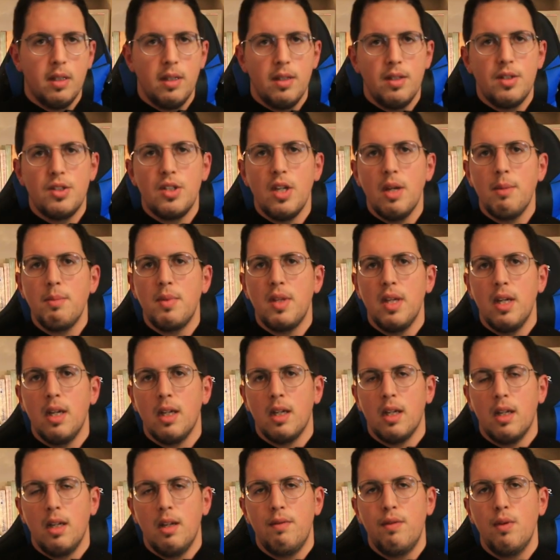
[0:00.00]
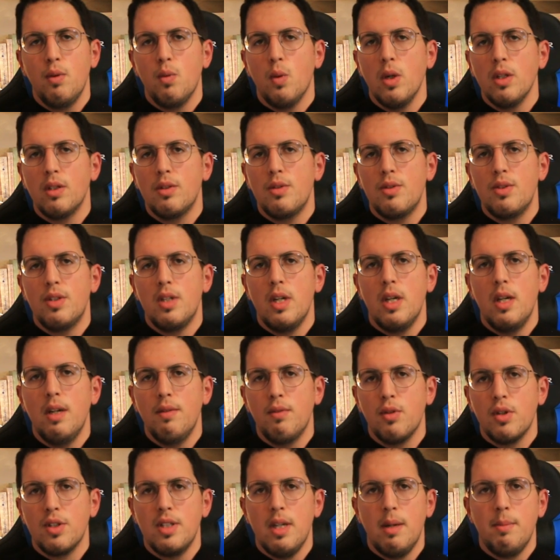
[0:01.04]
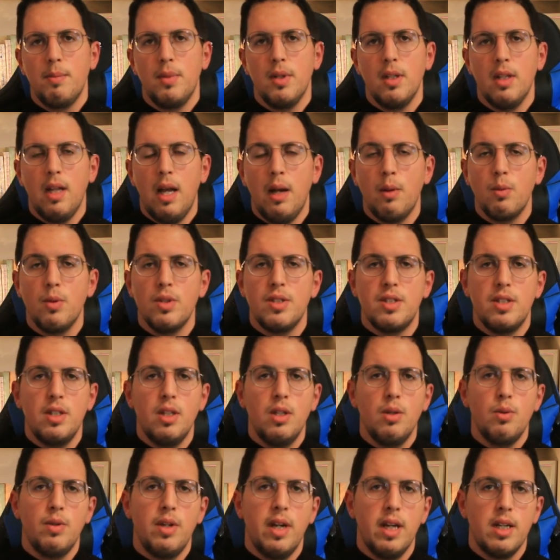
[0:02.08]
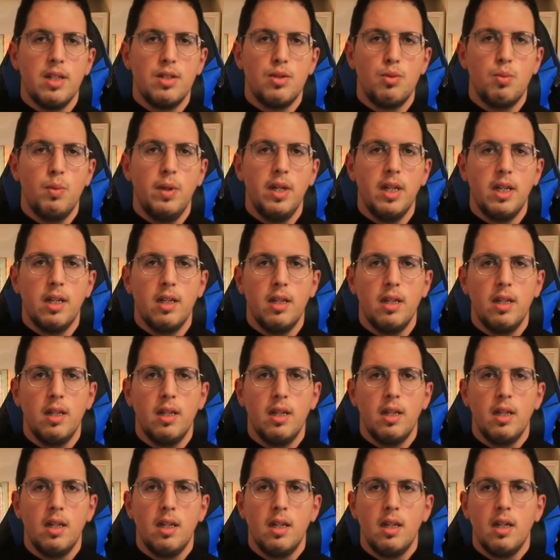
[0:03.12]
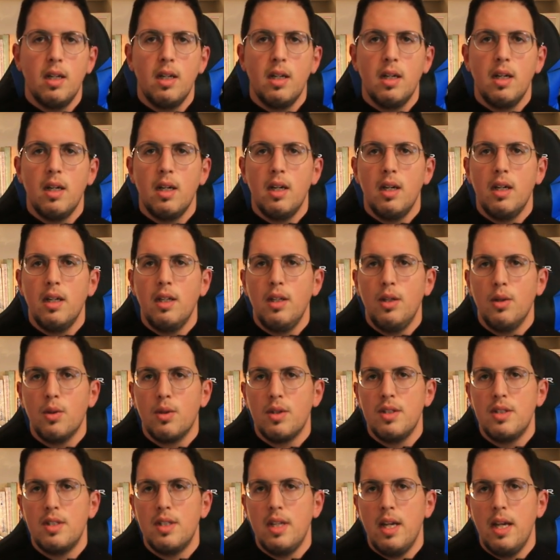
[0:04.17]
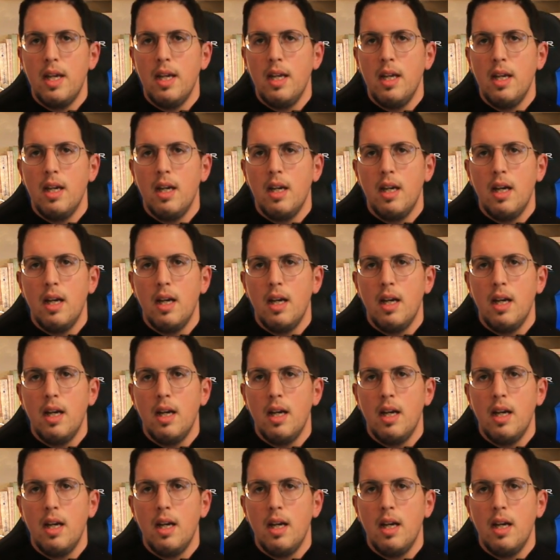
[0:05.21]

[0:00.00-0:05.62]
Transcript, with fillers: The same thing, if you want to say, for example, I will see you next week, you can say